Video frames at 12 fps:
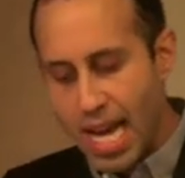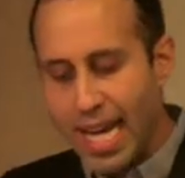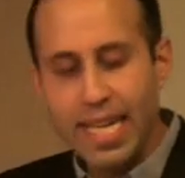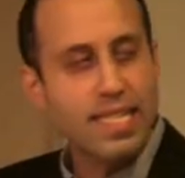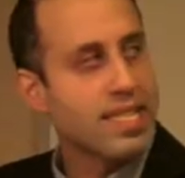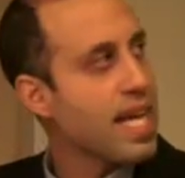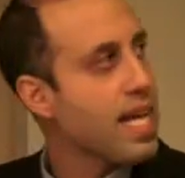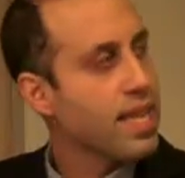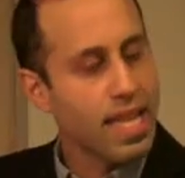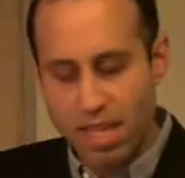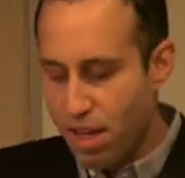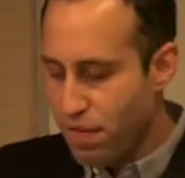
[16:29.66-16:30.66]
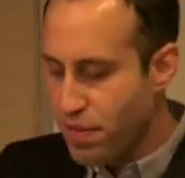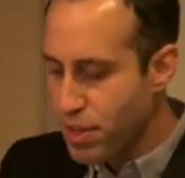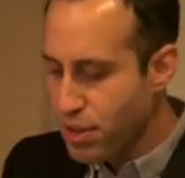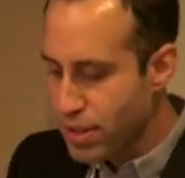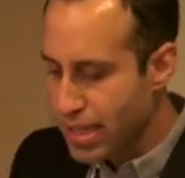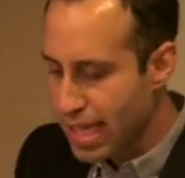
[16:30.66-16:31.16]
I contend that
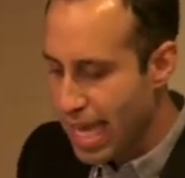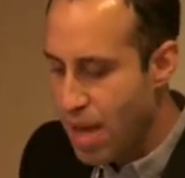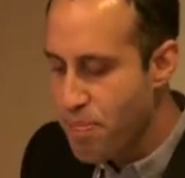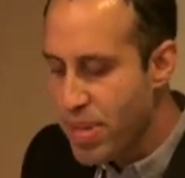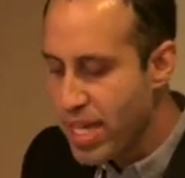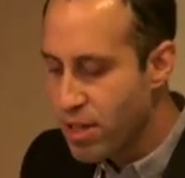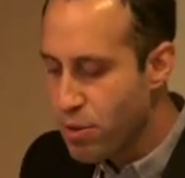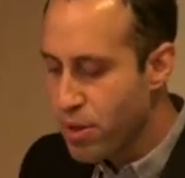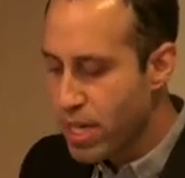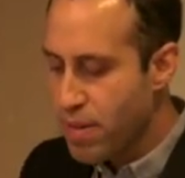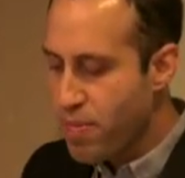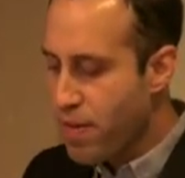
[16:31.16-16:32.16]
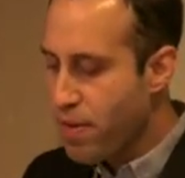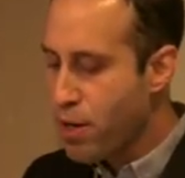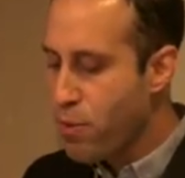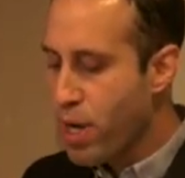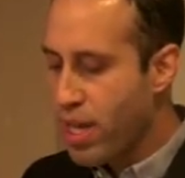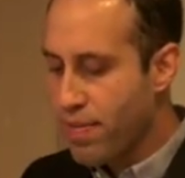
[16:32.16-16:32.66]
Yafil's ambiguity may
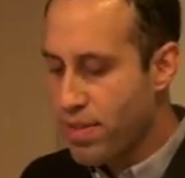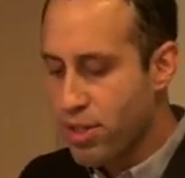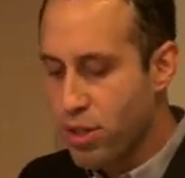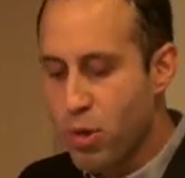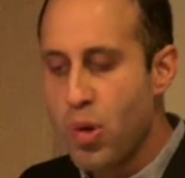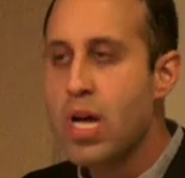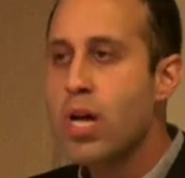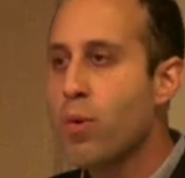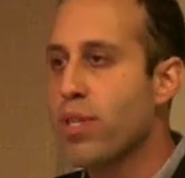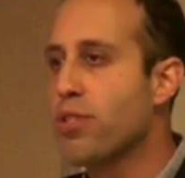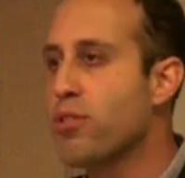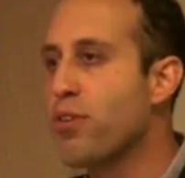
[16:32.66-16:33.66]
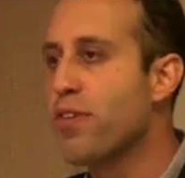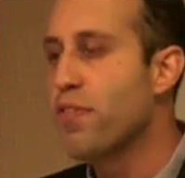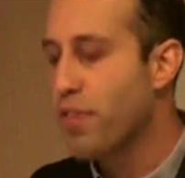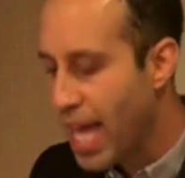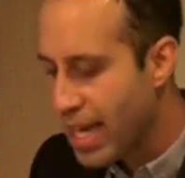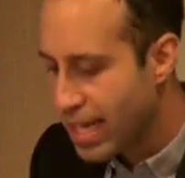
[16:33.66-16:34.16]
very well have to do with a certain
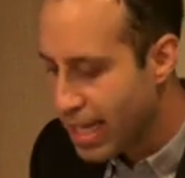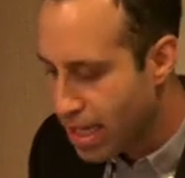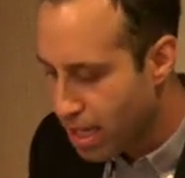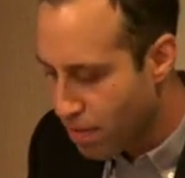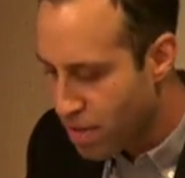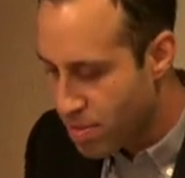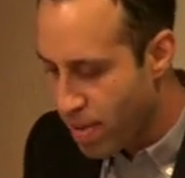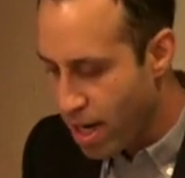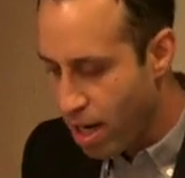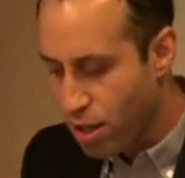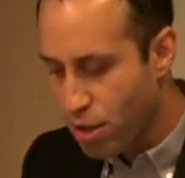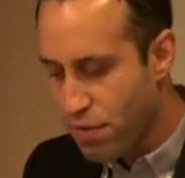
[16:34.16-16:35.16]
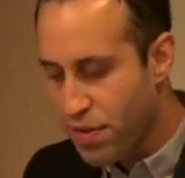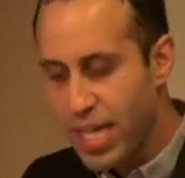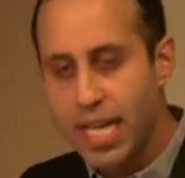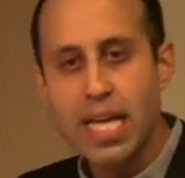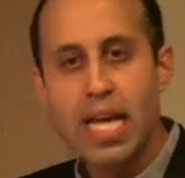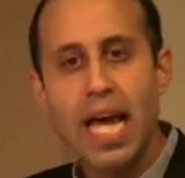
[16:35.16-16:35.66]
flattening of his
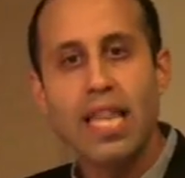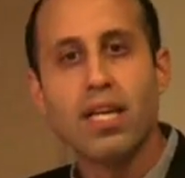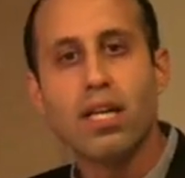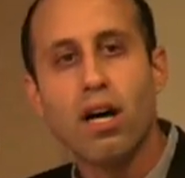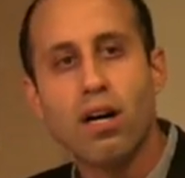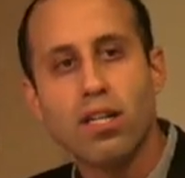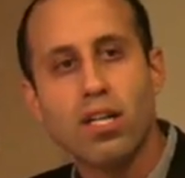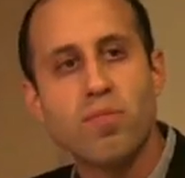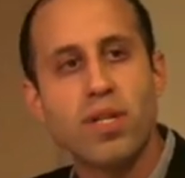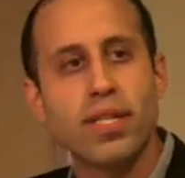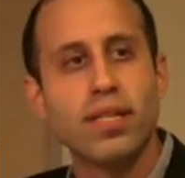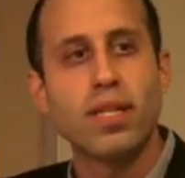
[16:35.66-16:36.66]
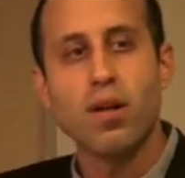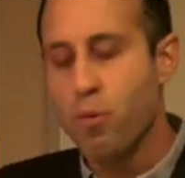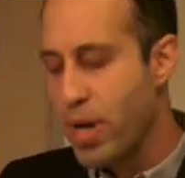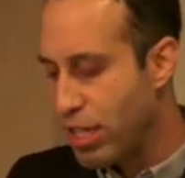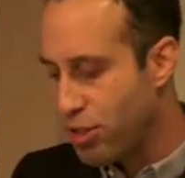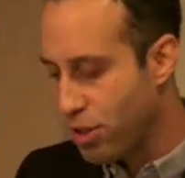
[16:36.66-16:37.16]
biography and the concomitant
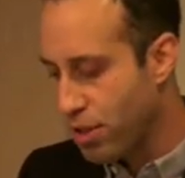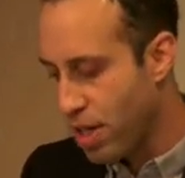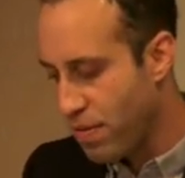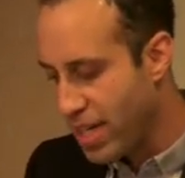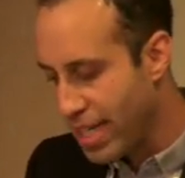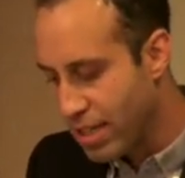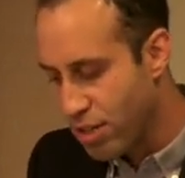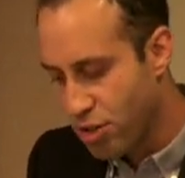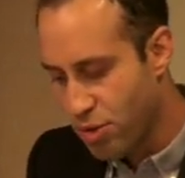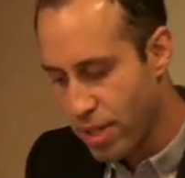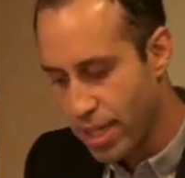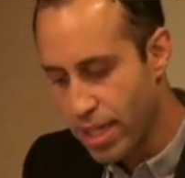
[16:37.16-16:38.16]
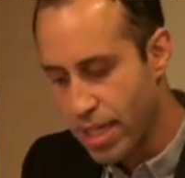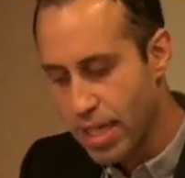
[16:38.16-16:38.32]
erasure of an industry.